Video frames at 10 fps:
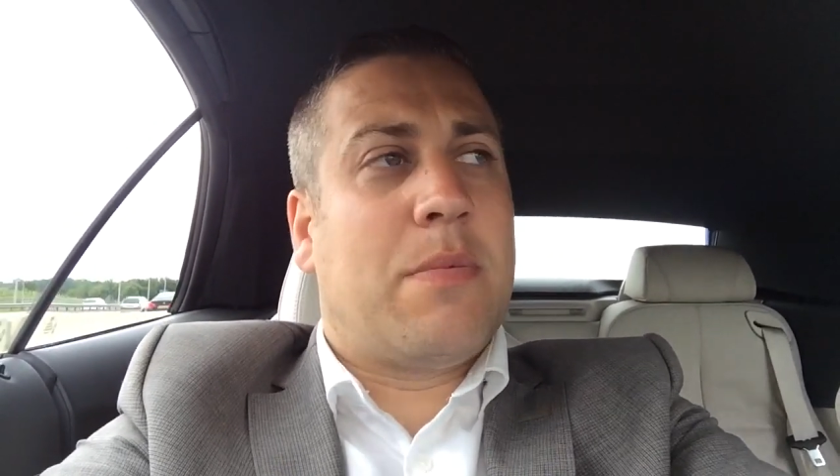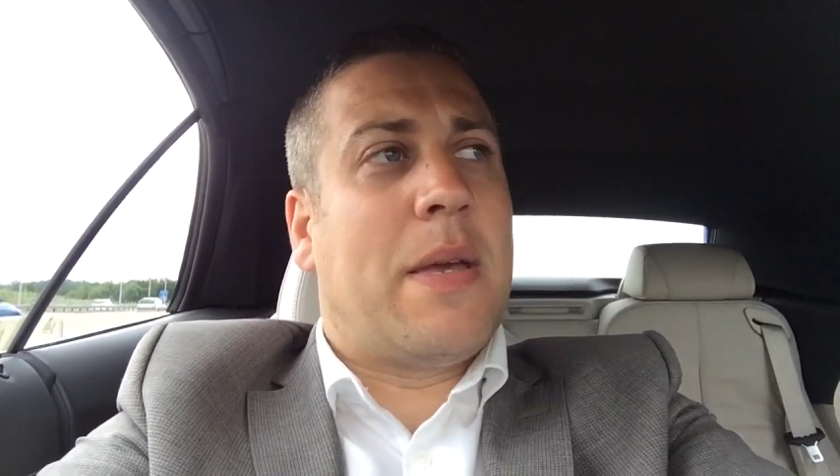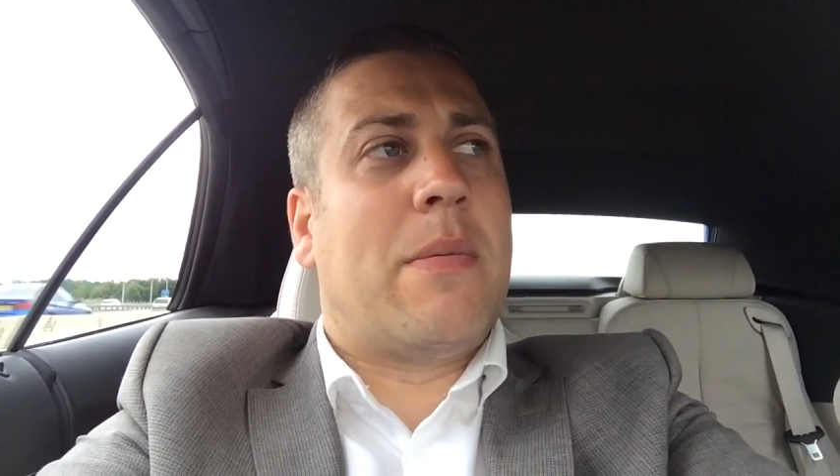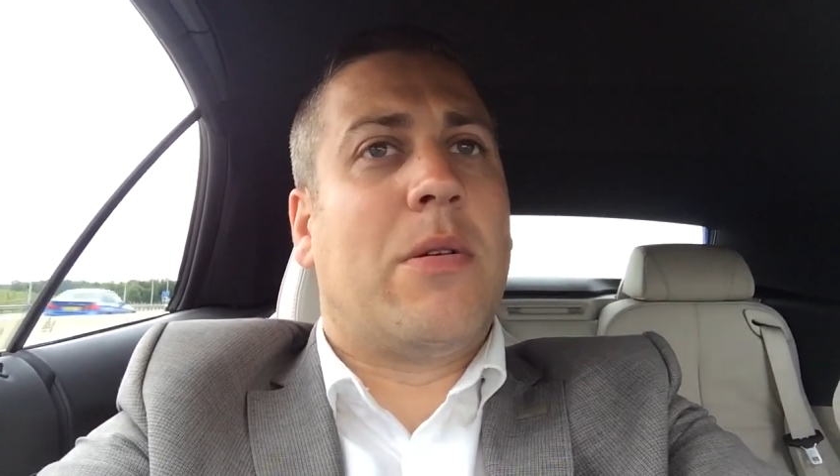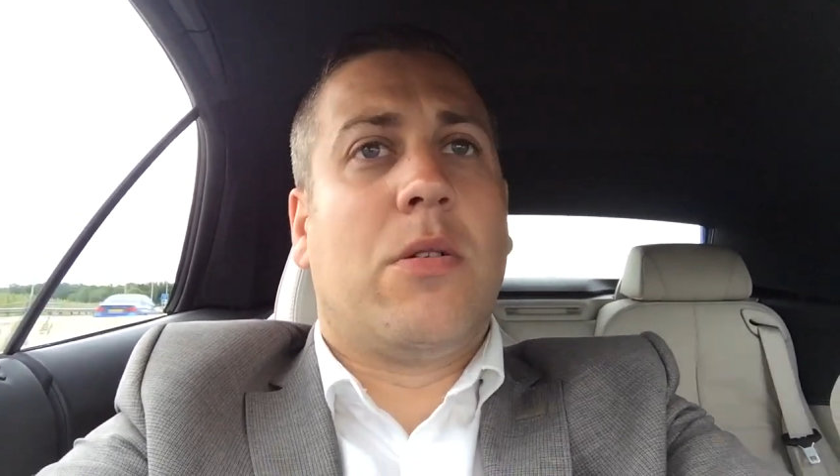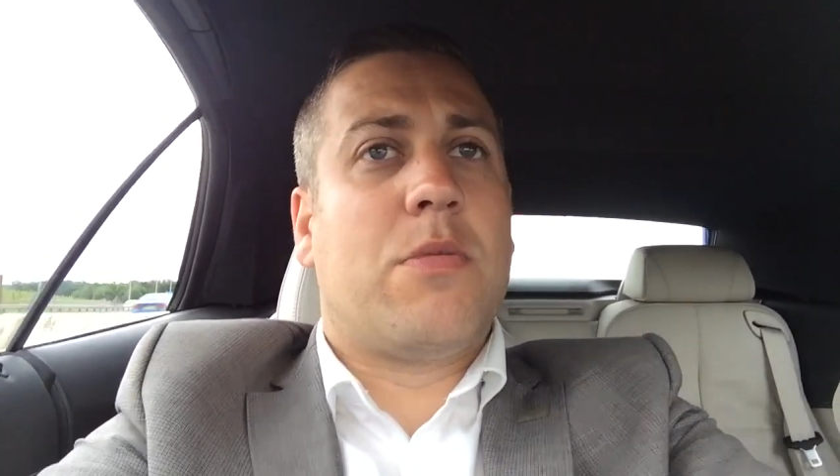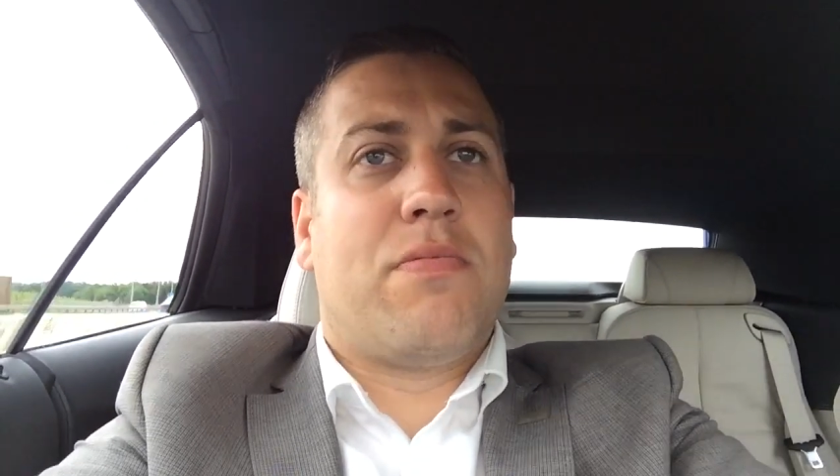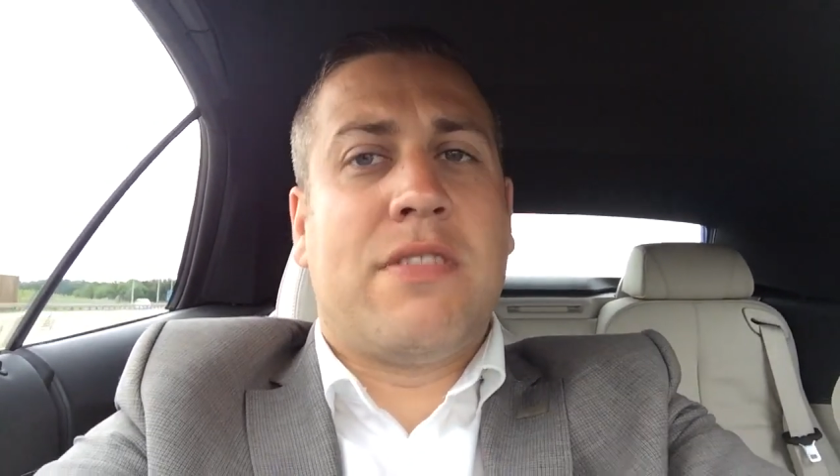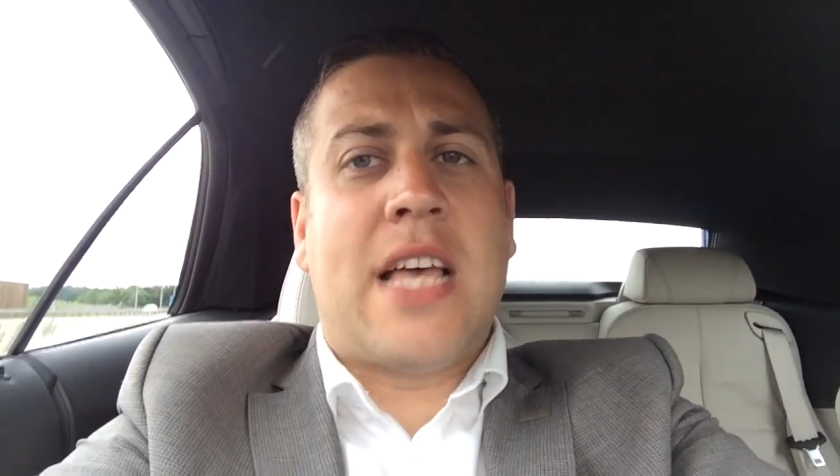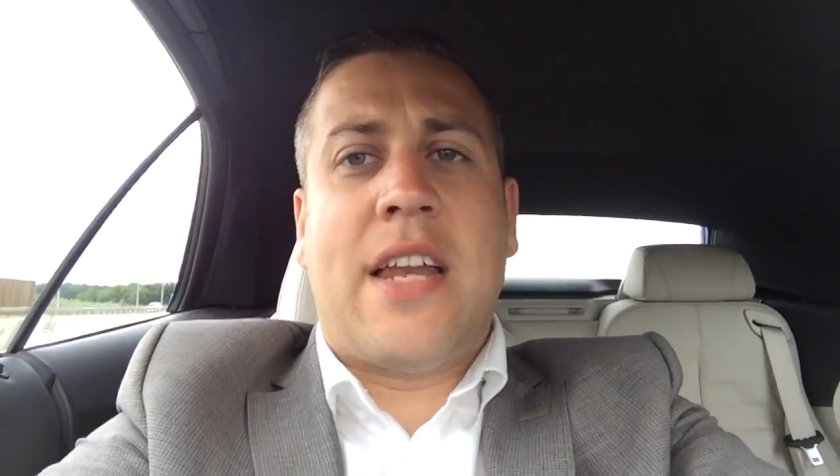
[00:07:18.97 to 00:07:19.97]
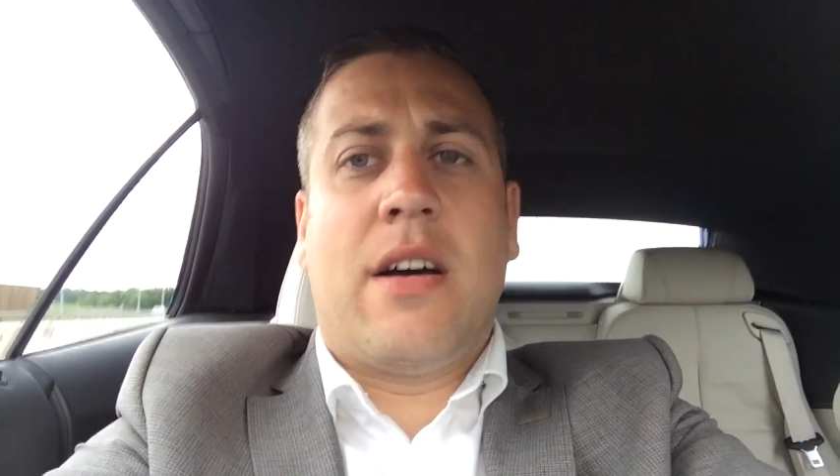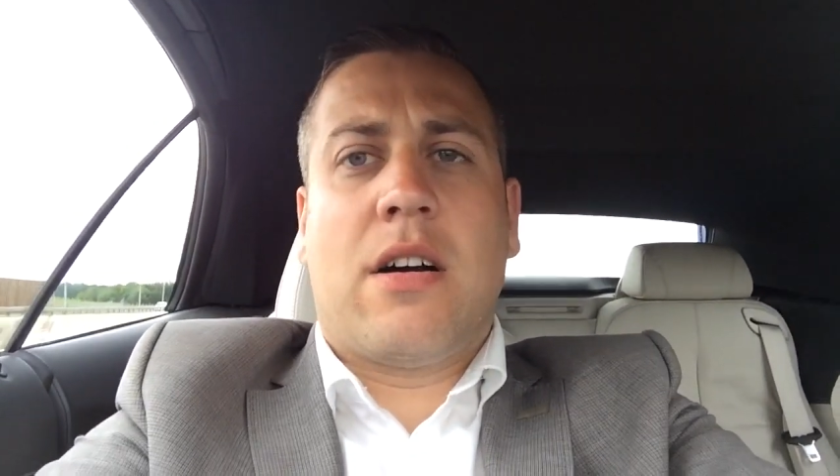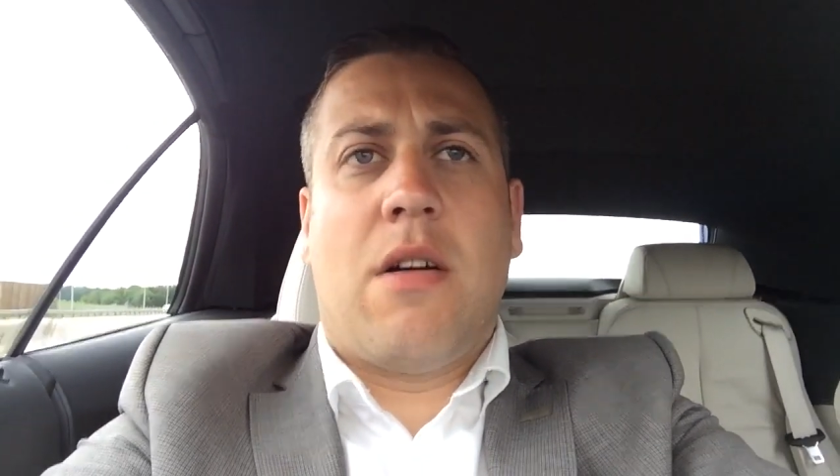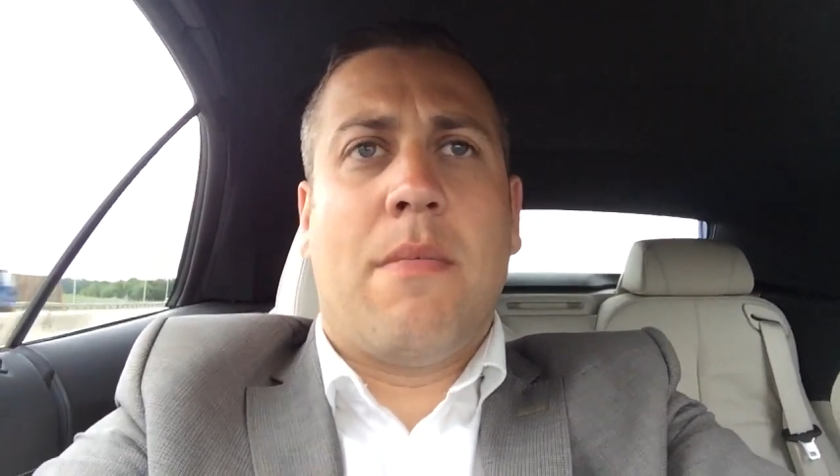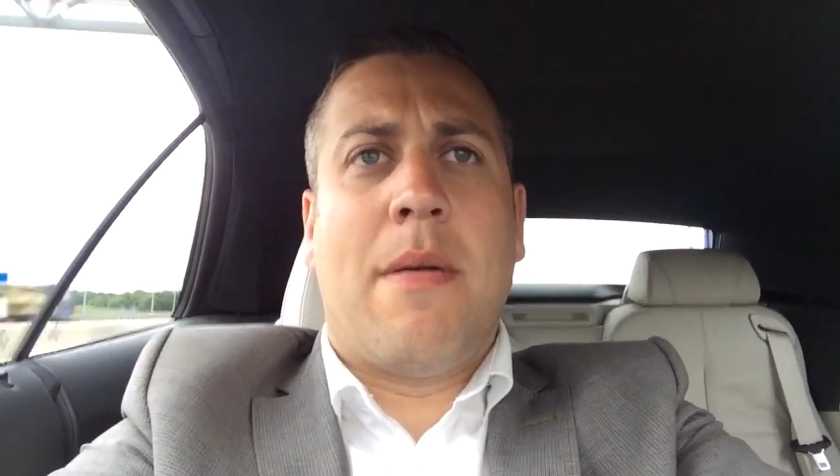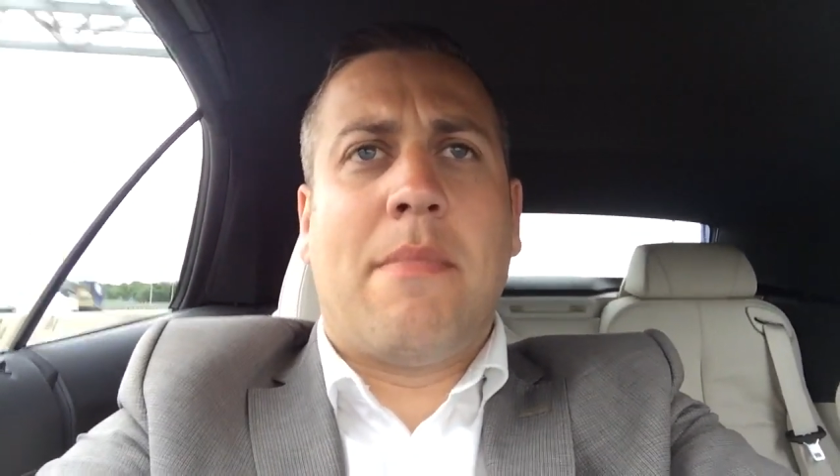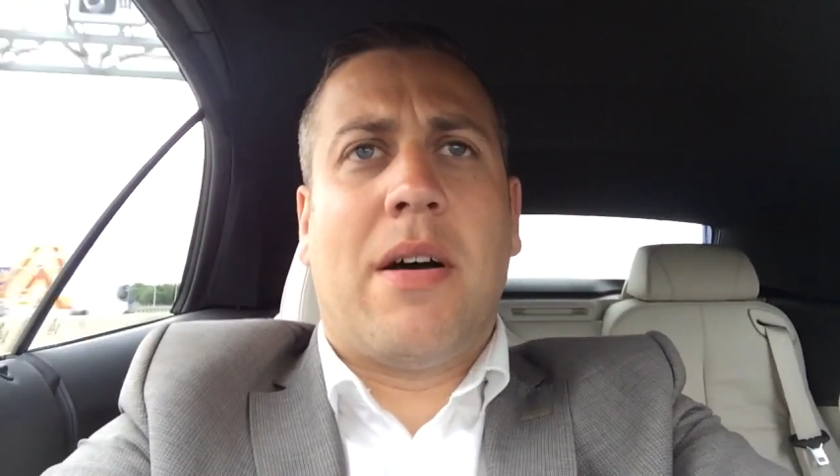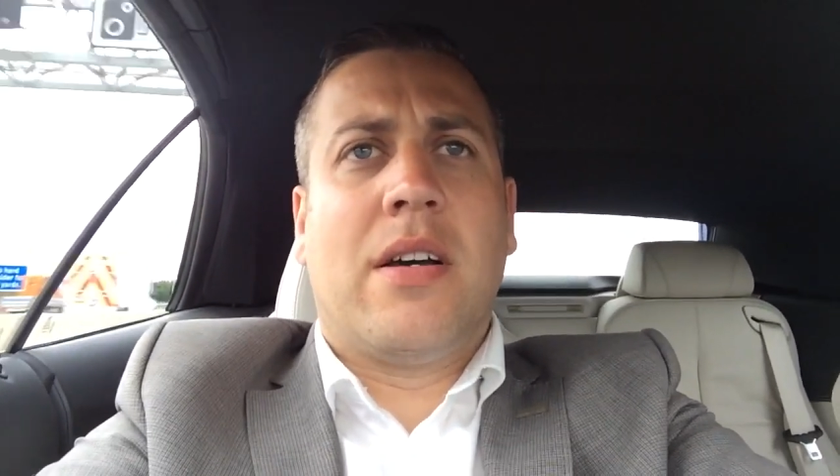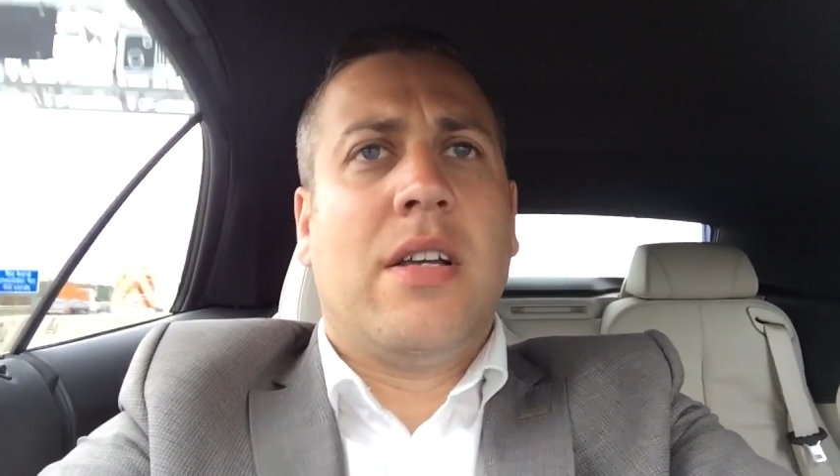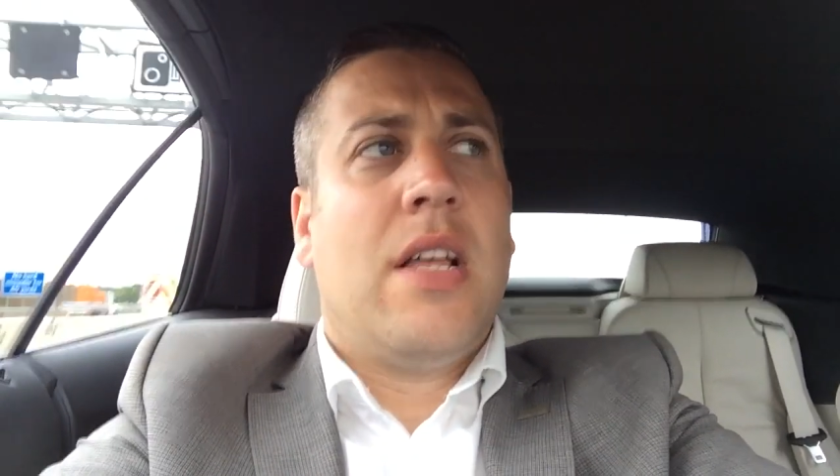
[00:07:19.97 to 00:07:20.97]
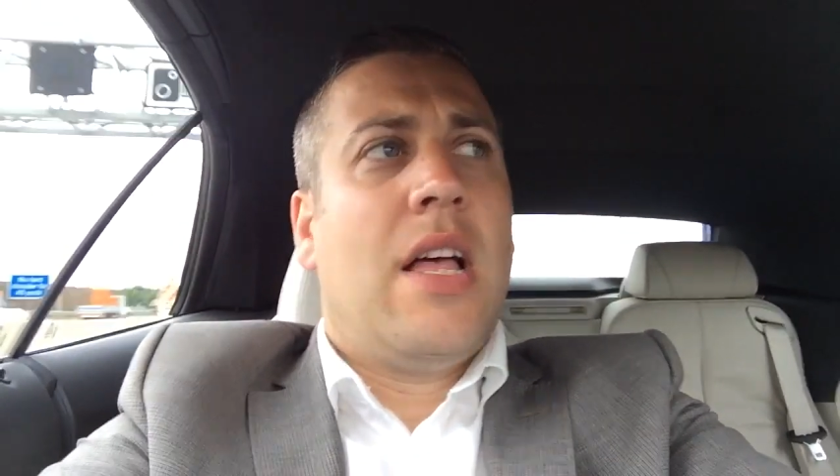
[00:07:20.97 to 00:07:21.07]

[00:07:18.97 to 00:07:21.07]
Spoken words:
to people or to present, I can't remember.